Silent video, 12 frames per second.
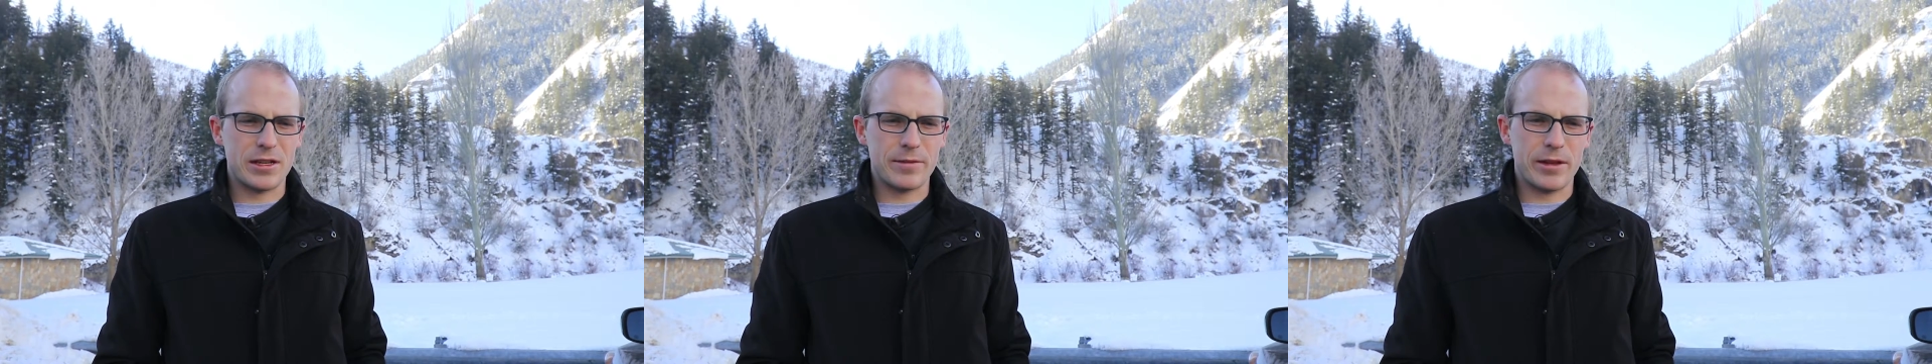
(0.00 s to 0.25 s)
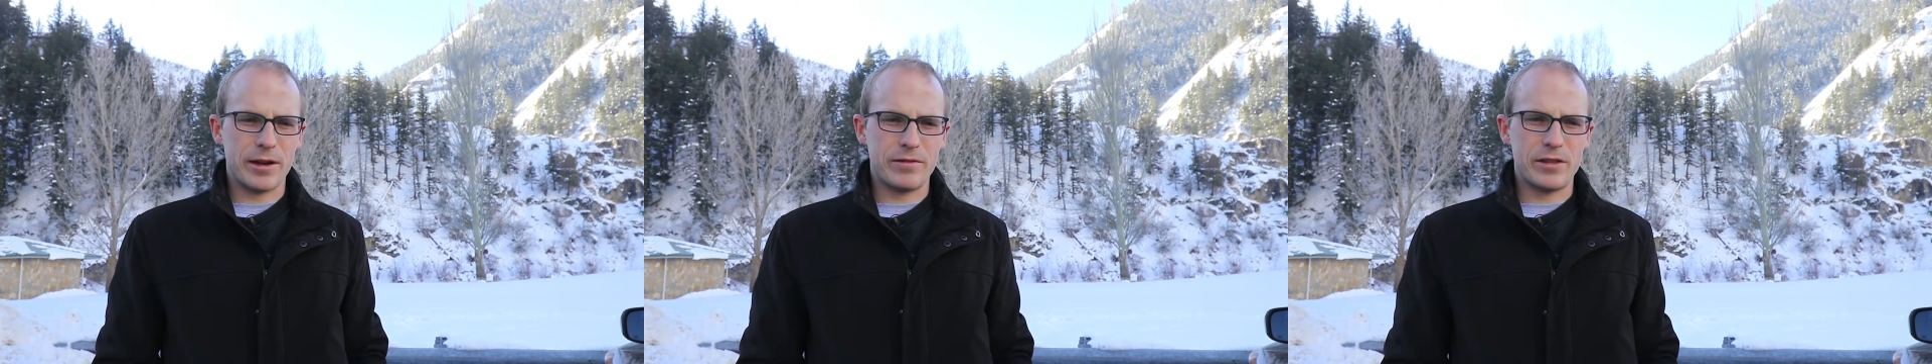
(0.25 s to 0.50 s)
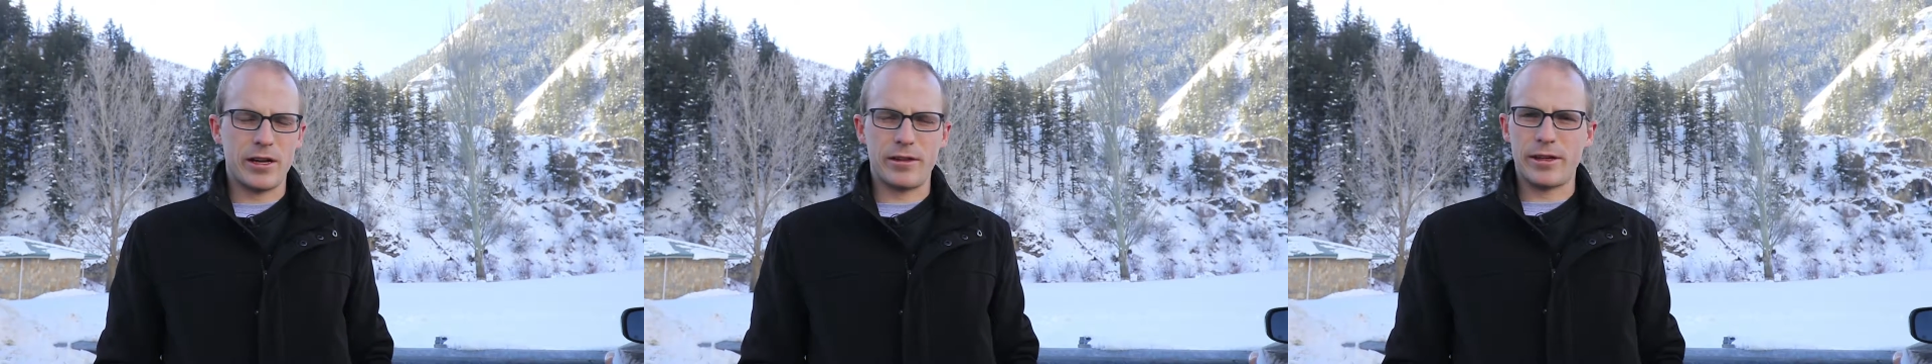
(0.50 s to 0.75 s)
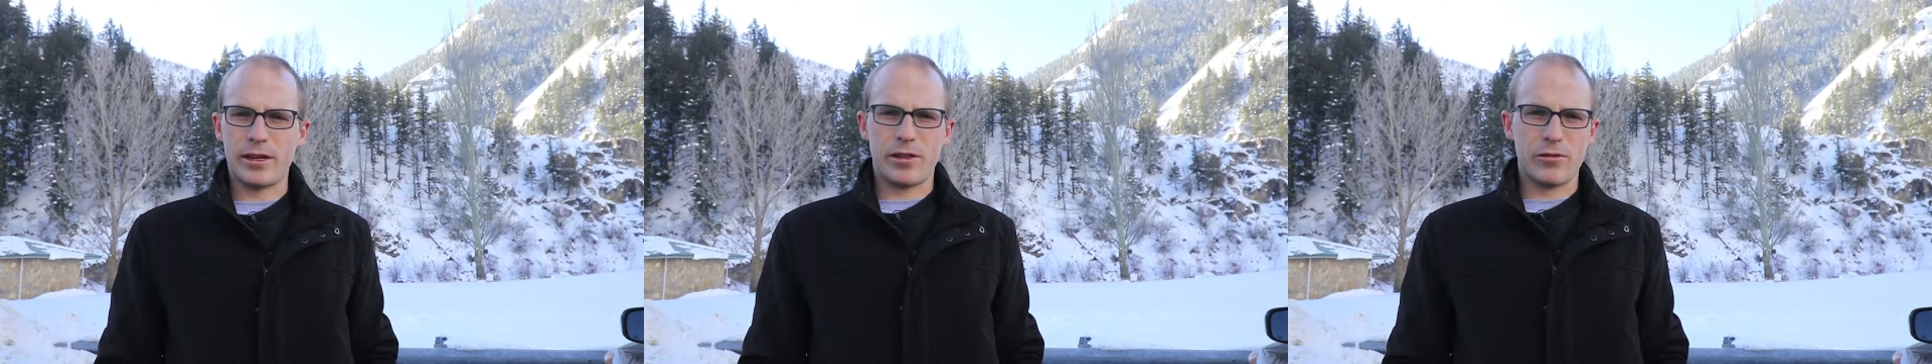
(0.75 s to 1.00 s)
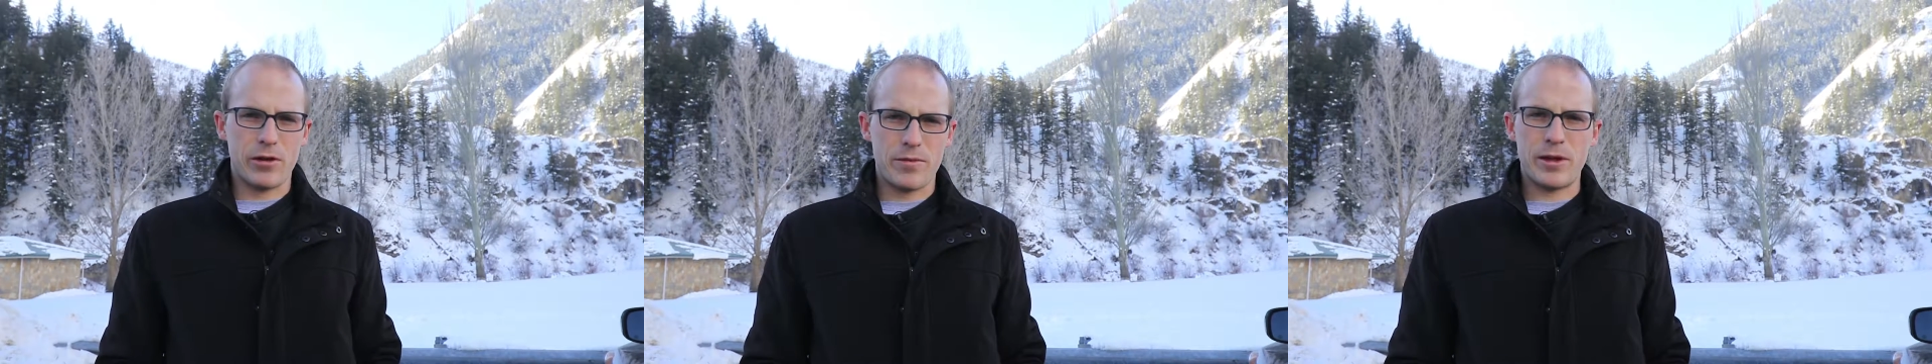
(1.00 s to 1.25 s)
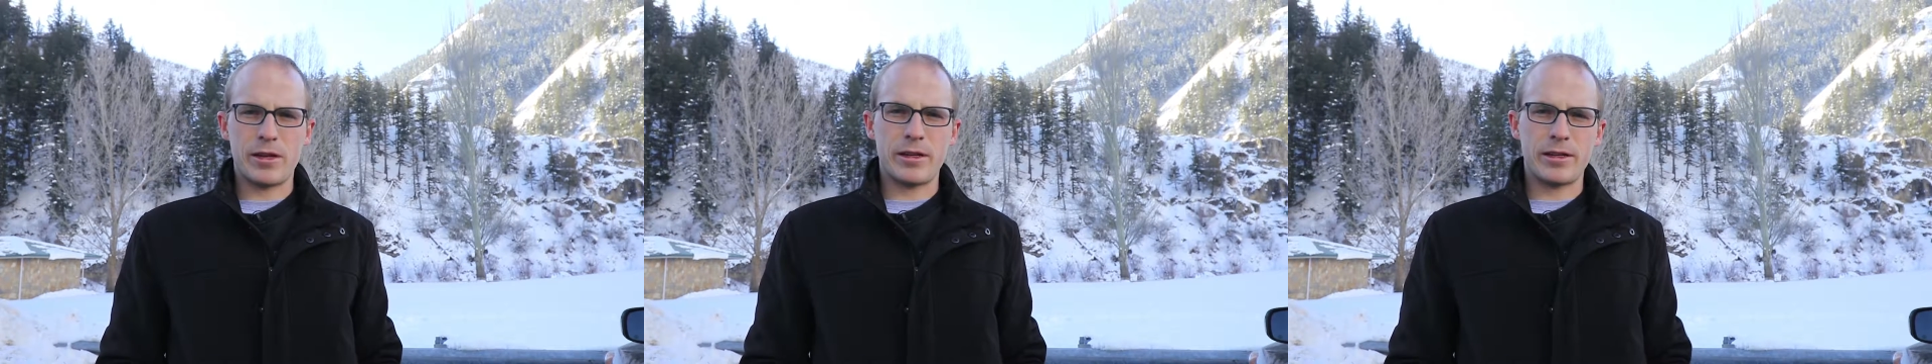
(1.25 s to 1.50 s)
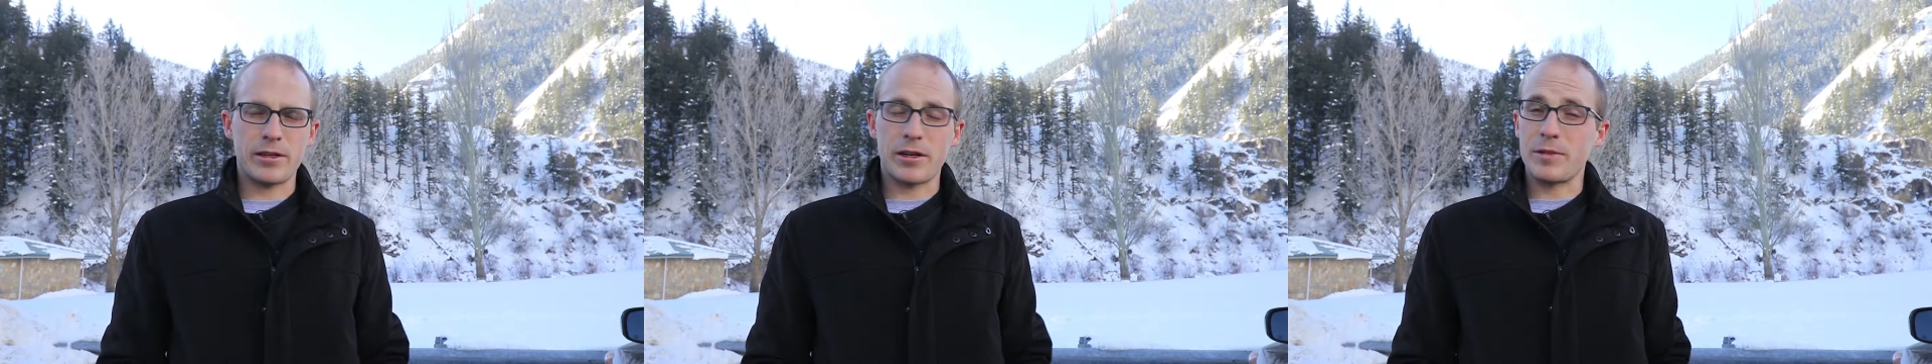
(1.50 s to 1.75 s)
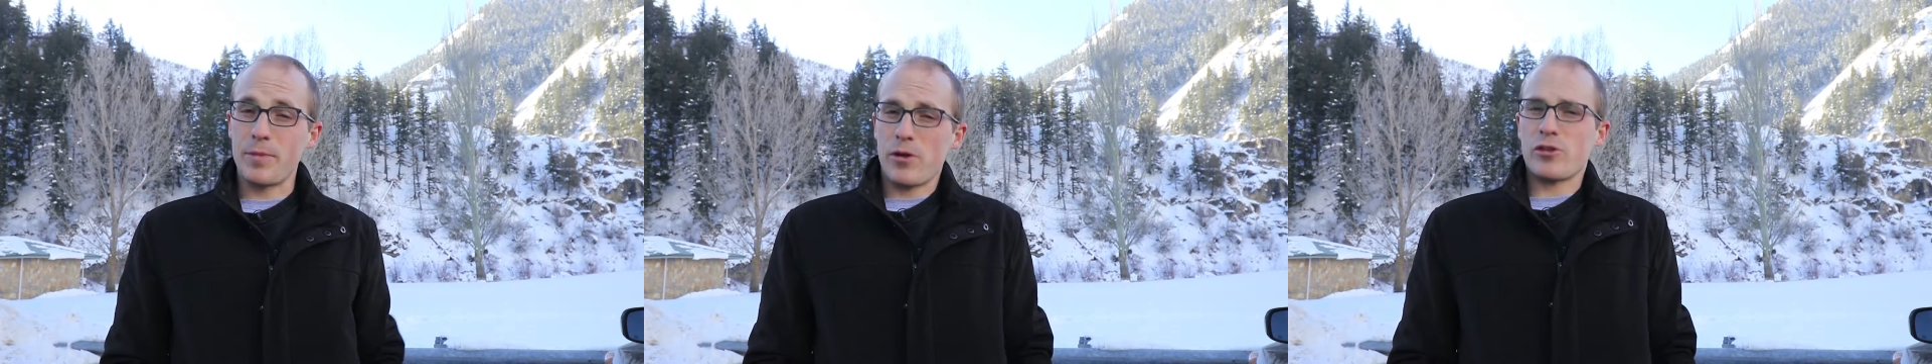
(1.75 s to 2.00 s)
time that I've done like a 3-minute
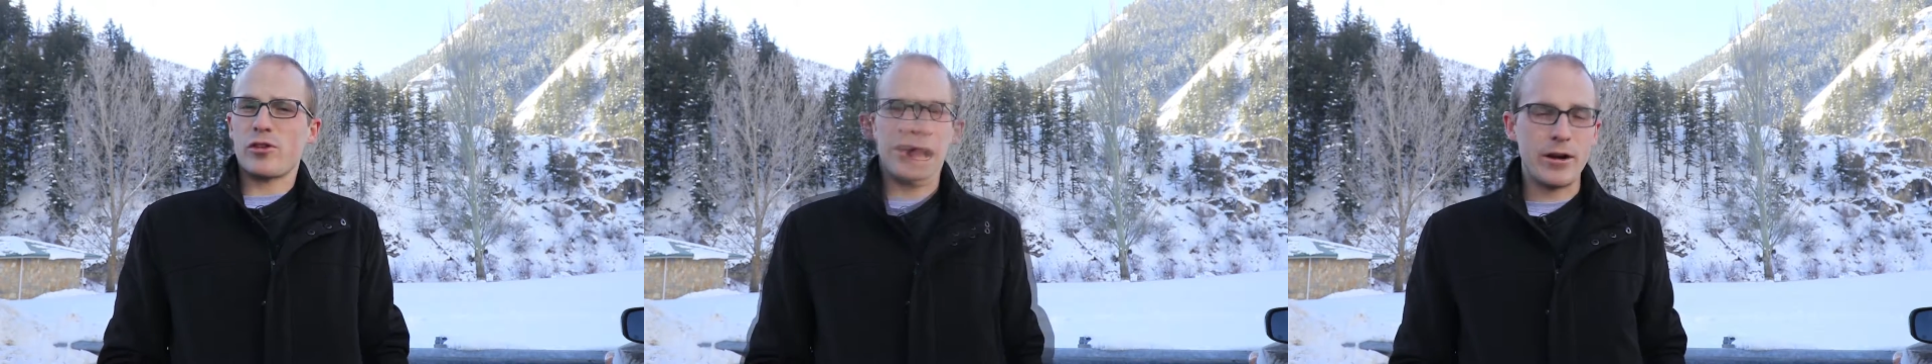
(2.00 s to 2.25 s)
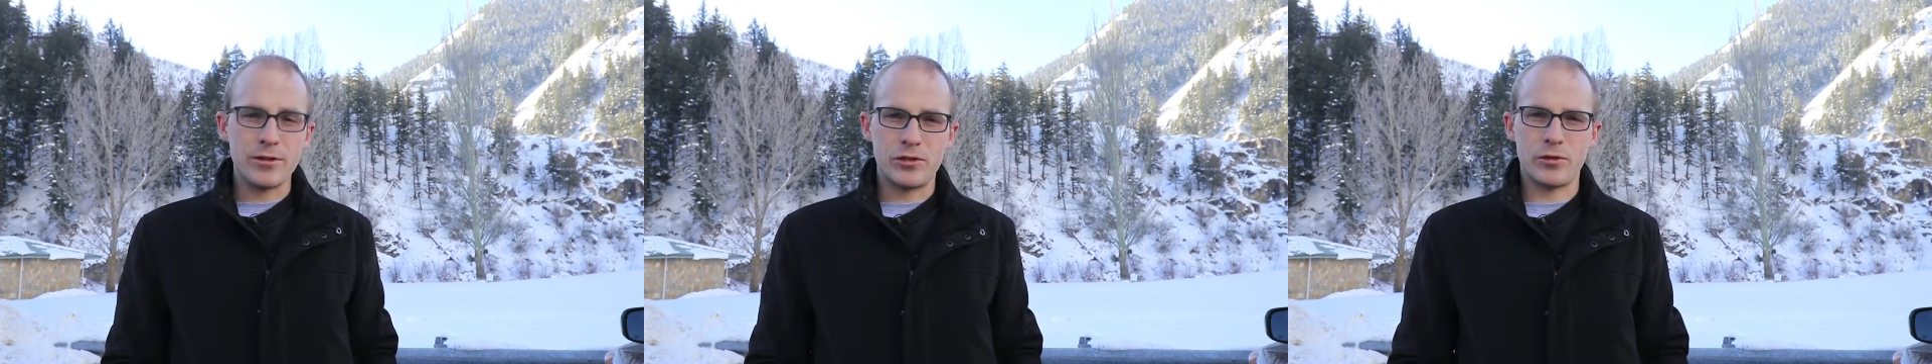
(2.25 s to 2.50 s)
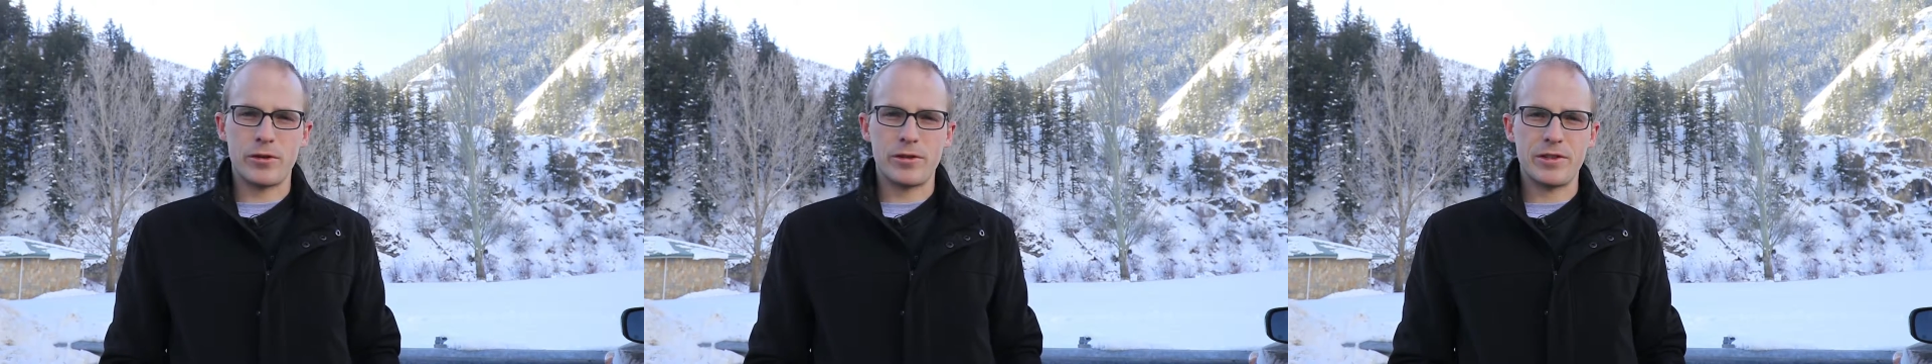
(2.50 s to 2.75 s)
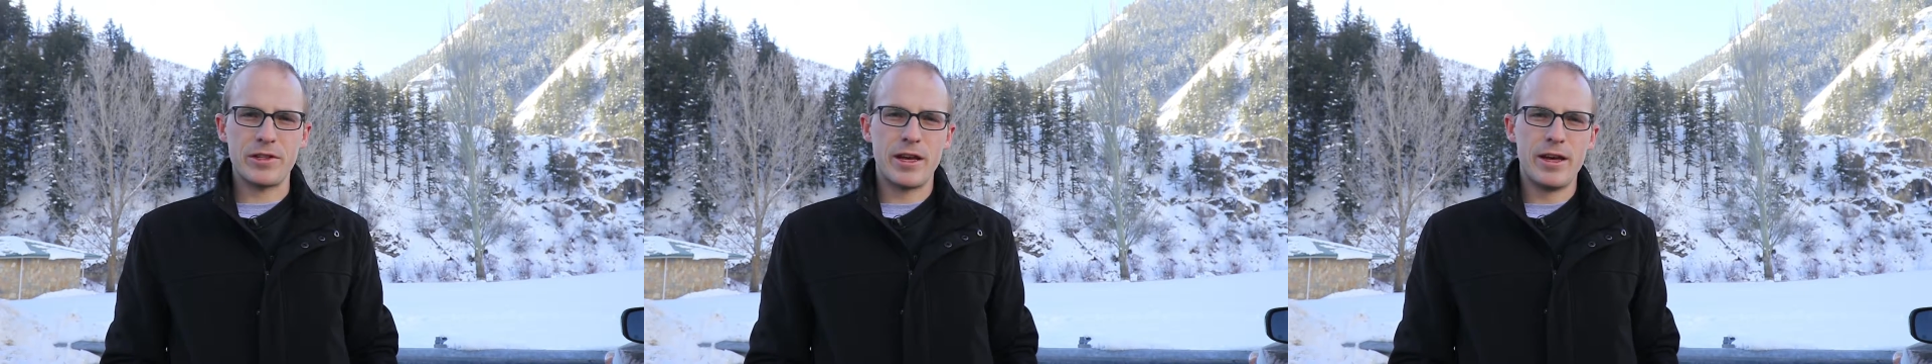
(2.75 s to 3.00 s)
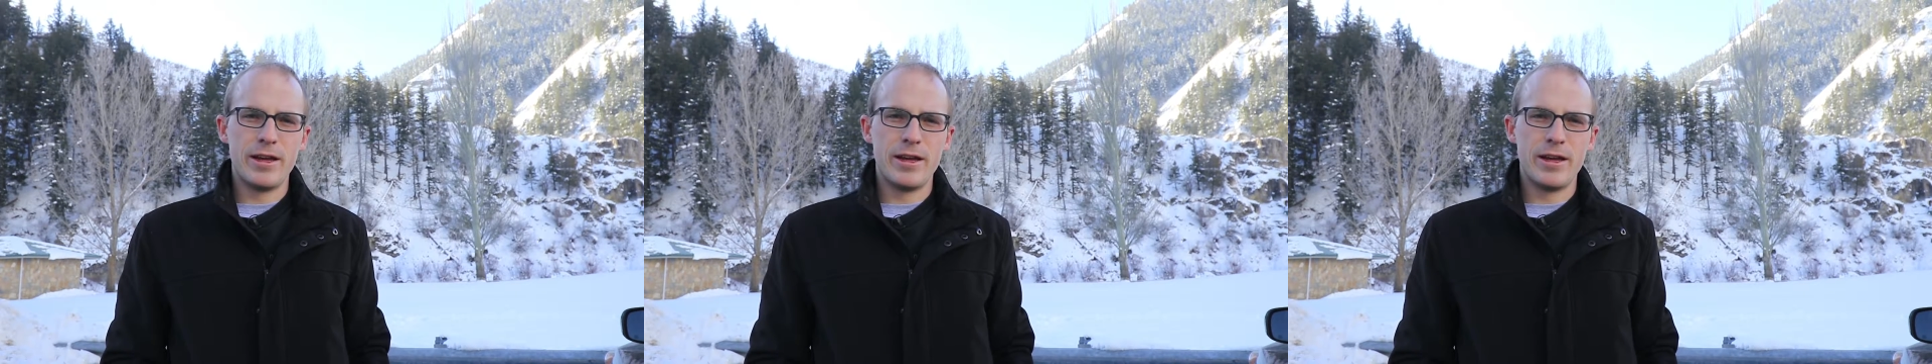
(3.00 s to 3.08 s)
exposure outdoors,